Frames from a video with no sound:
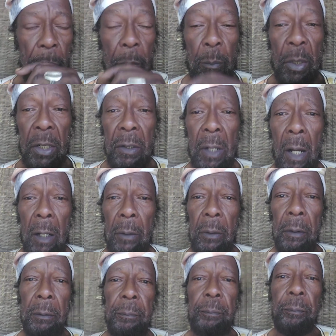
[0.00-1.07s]

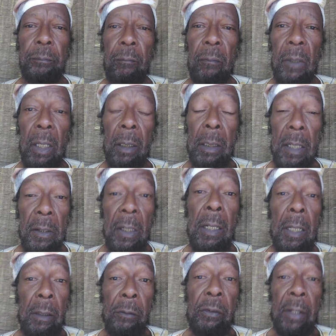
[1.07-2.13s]
bizarro, because it
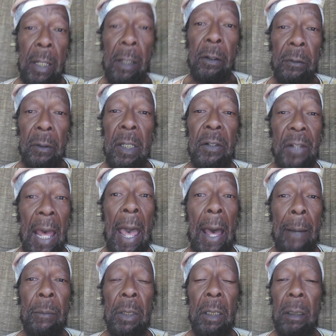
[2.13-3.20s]
exists. It's
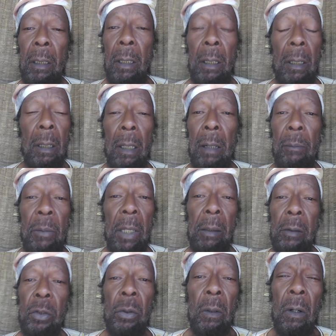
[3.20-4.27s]
happening,
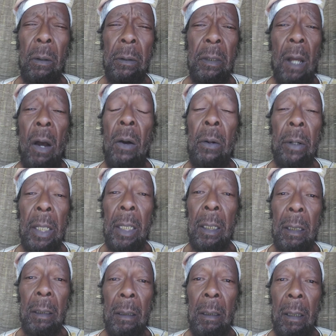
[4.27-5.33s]
but you don't know
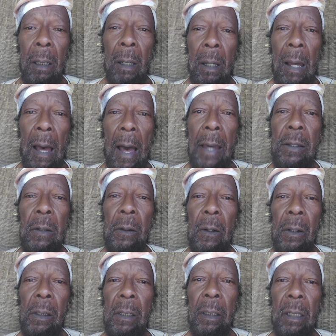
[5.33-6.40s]
it. How you
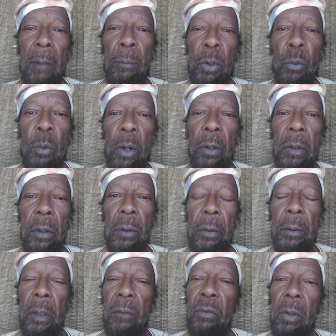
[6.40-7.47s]
gonna look up a
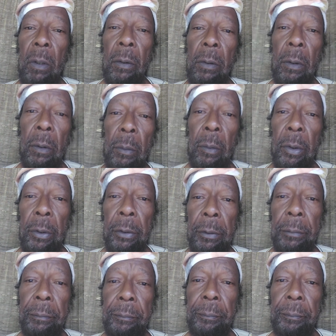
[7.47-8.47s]
word if you don't know the word?